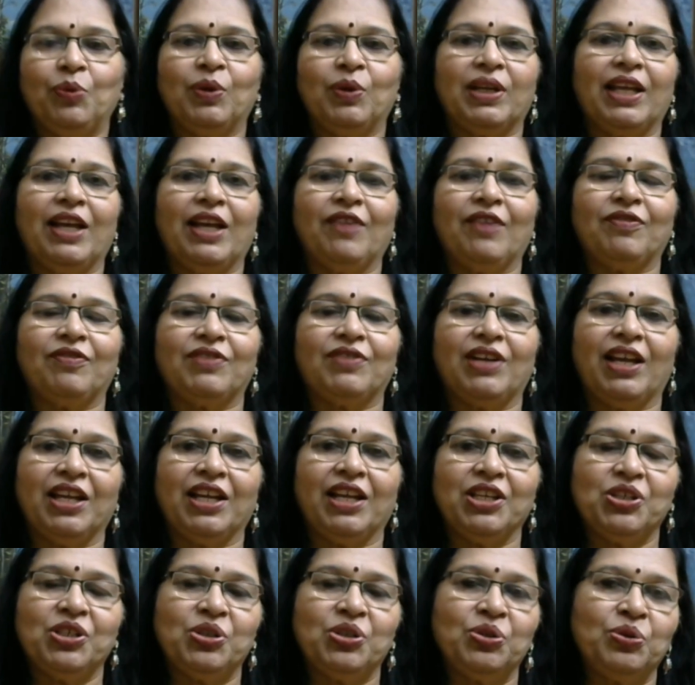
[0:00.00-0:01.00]
I have
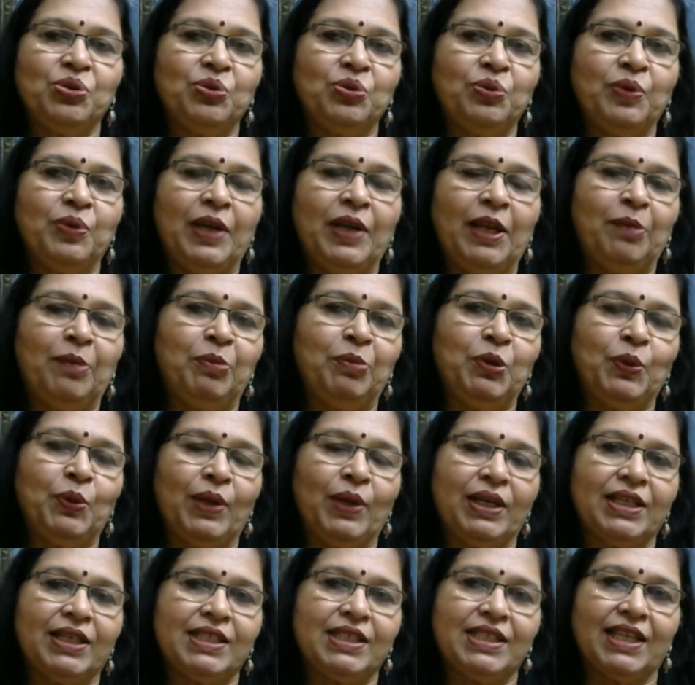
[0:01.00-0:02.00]
tried to help you
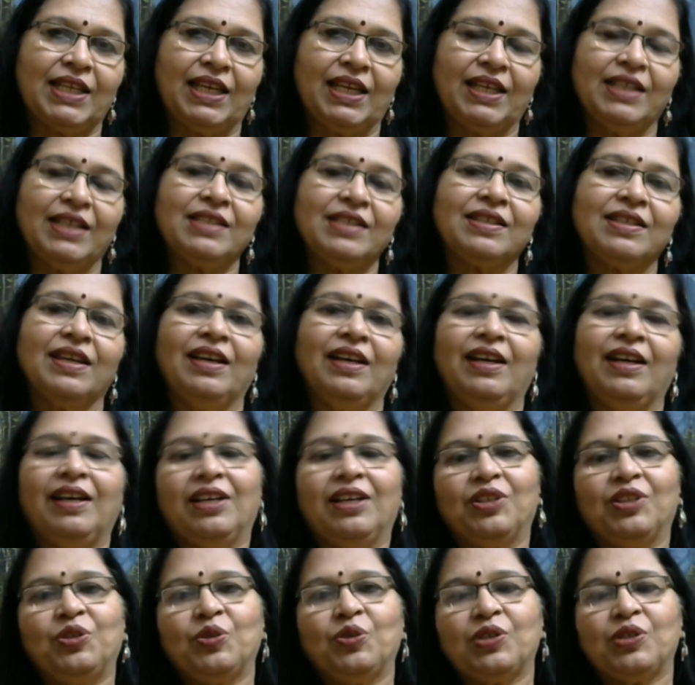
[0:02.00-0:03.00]
understand is,
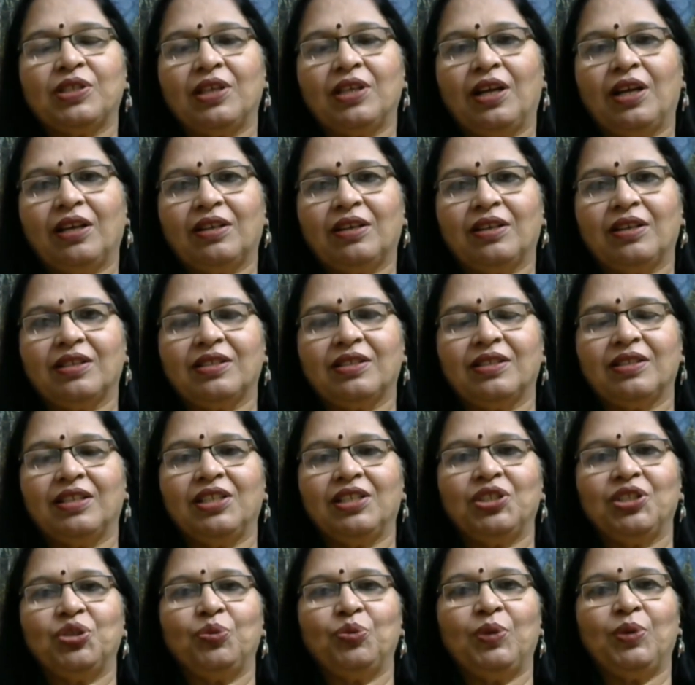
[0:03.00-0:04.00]
to start research,
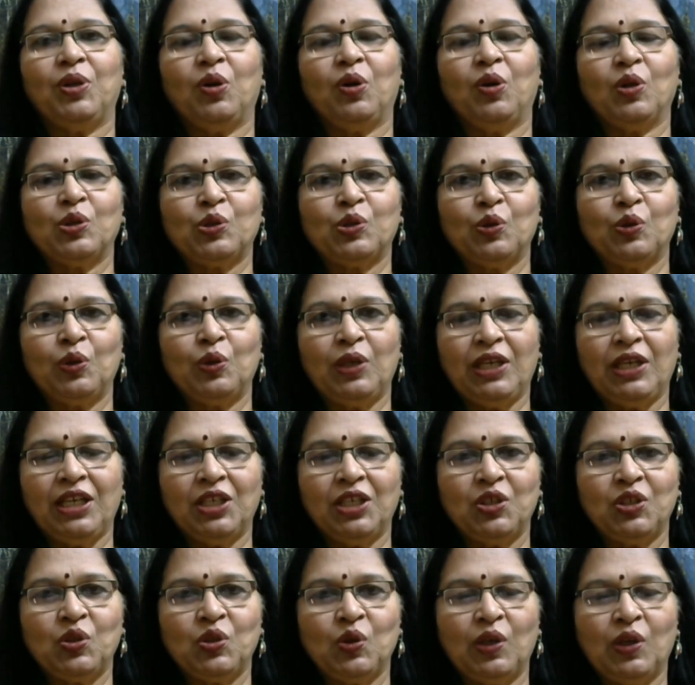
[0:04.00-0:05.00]
we also
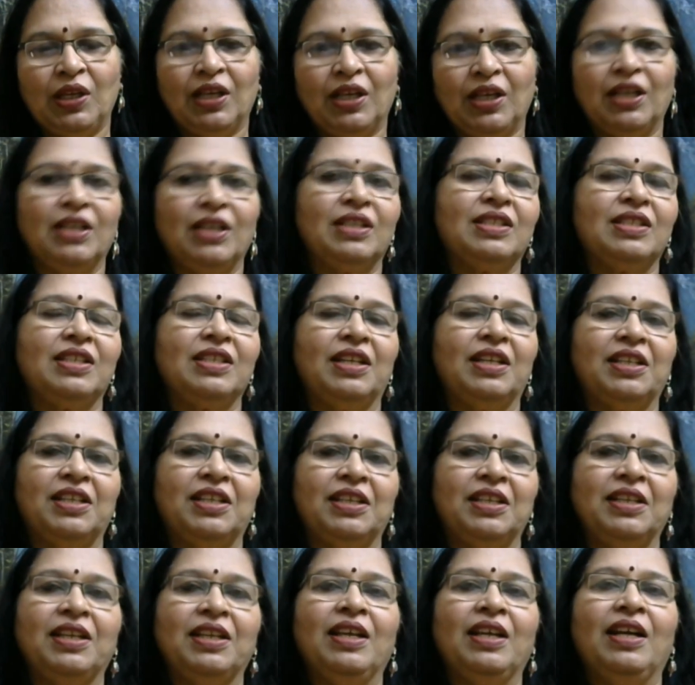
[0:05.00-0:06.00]
need to learn
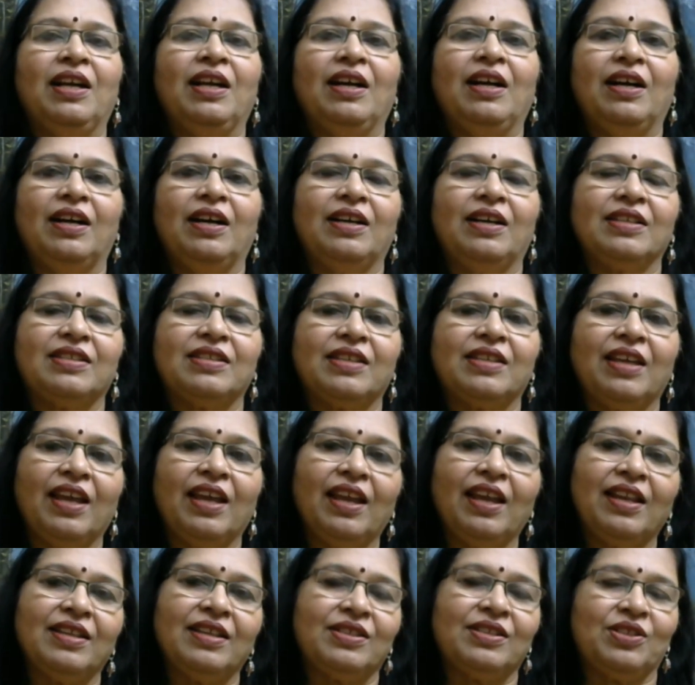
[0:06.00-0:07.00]
certain
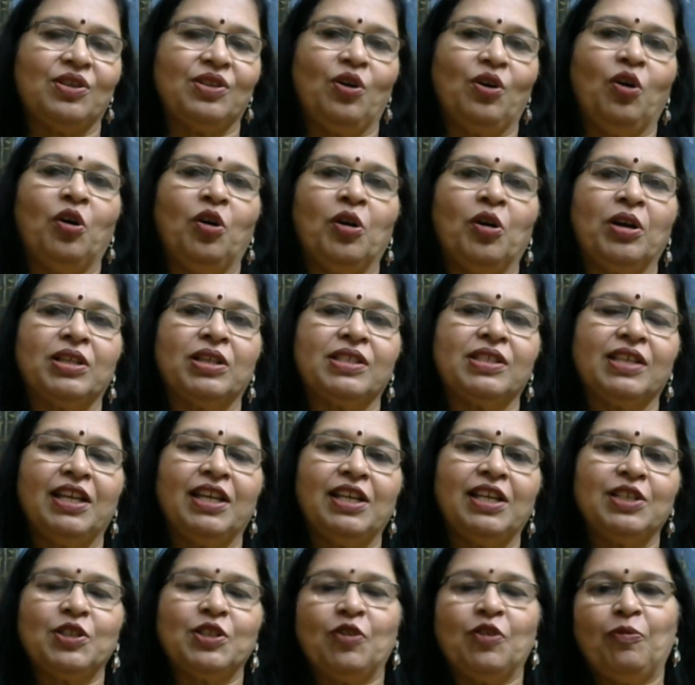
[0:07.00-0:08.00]
skills or
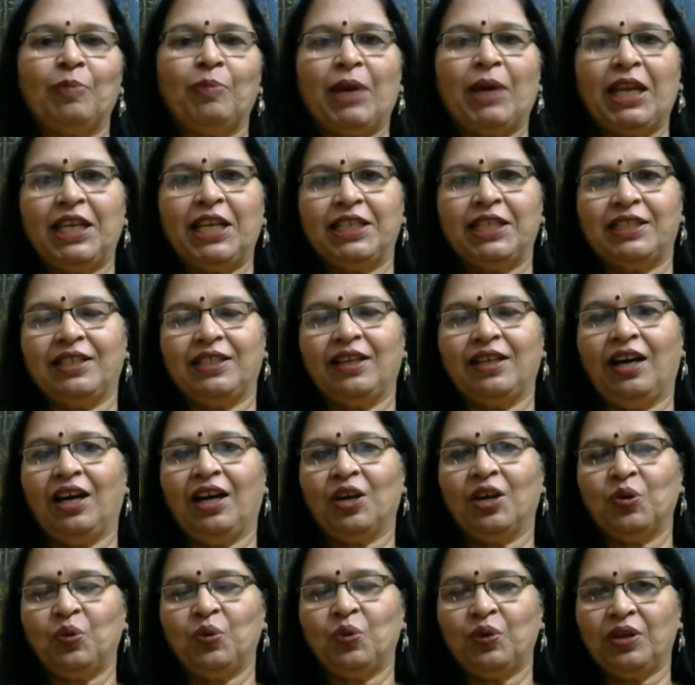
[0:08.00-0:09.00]
skills of managing
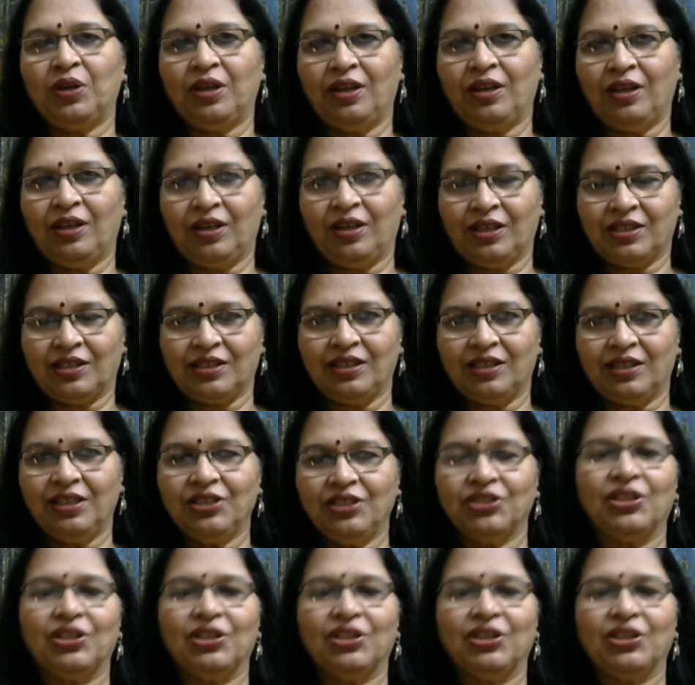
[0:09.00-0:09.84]
our own research.